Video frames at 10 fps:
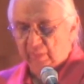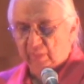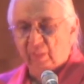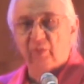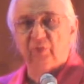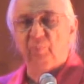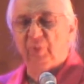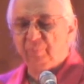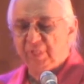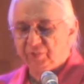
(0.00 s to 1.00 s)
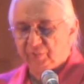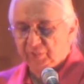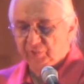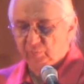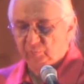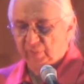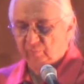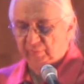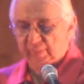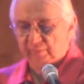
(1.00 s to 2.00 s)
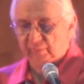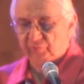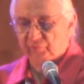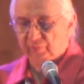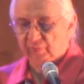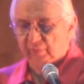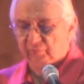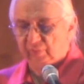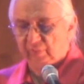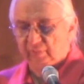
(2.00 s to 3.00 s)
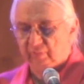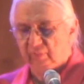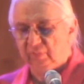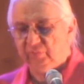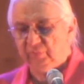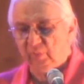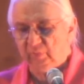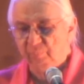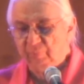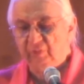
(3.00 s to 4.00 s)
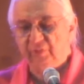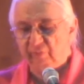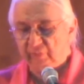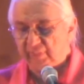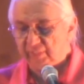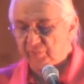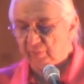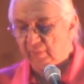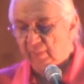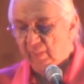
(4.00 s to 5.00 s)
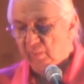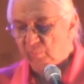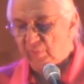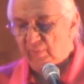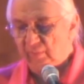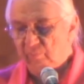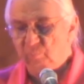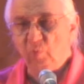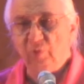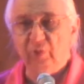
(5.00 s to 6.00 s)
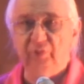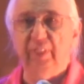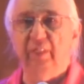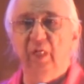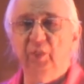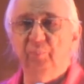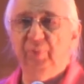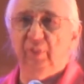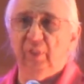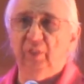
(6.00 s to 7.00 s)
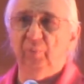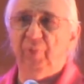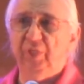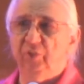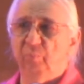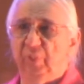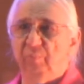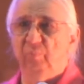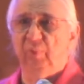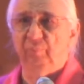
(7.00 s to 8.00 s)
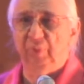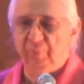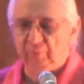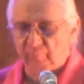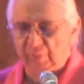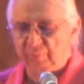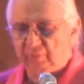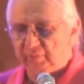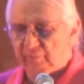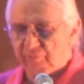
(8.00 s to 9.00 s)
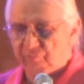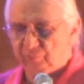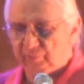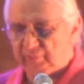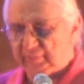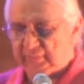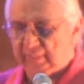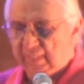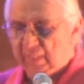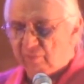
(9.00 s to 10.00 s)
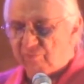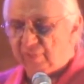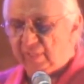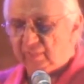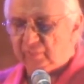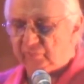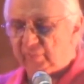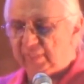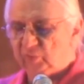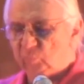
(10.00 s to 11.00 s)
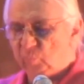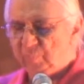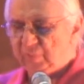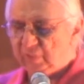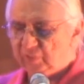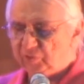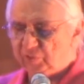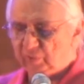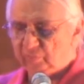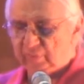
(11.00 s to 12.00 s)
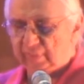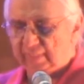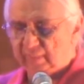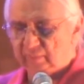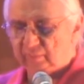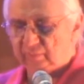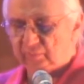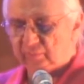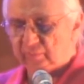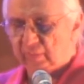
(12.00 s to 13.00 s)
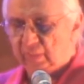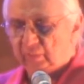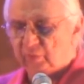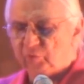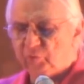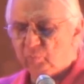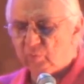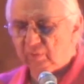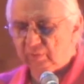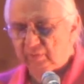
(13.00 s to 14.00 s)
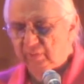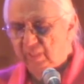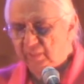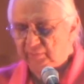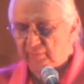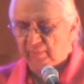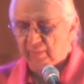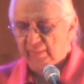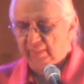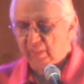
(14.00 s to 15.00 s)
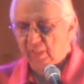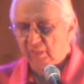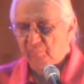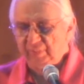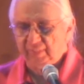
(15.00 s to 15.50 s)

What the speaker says: Some of the major issues that concern us is the militarization of borders and occupation by military forces, violence against women, children, and elders, the true cost economy,